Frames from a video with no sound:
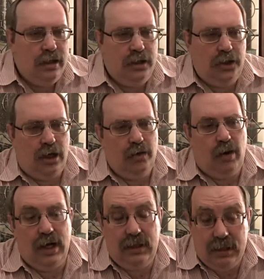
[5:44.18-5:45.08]
John
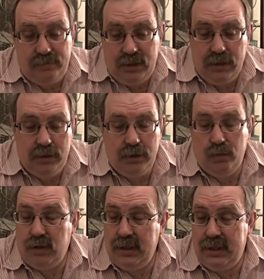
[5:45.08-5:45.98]
Wycliffe did do
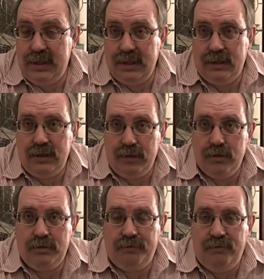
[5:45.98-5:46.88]
one thing that
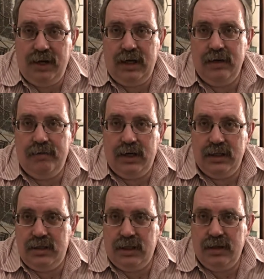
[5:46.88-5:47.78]
was very, very
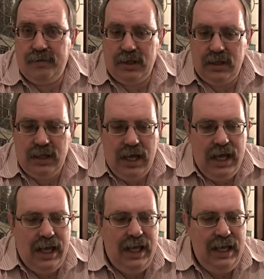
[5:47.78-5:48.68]
significant.
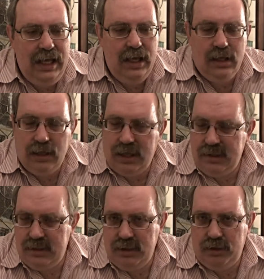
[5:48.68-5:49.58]
He, like
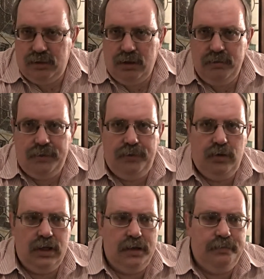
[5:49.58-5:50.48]
St. Jerome
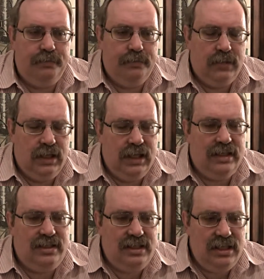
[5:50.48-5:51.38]
before him,
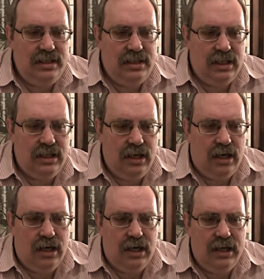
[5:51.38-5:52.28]
insisted
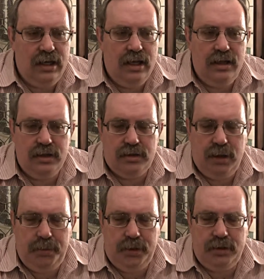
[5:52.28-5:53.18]
on the
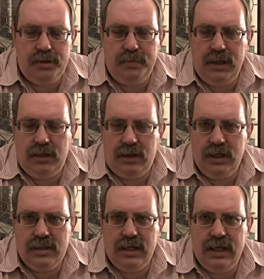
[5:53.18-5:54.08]
scriptures being
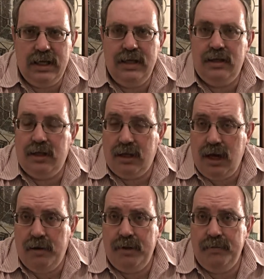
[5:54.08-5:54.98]
translated into the
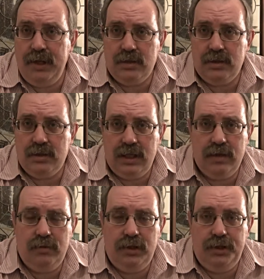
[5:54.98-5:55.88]
common people's
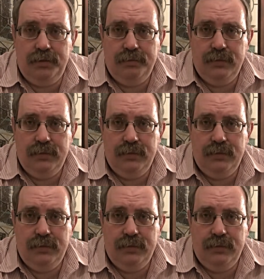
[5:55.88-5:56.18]
language.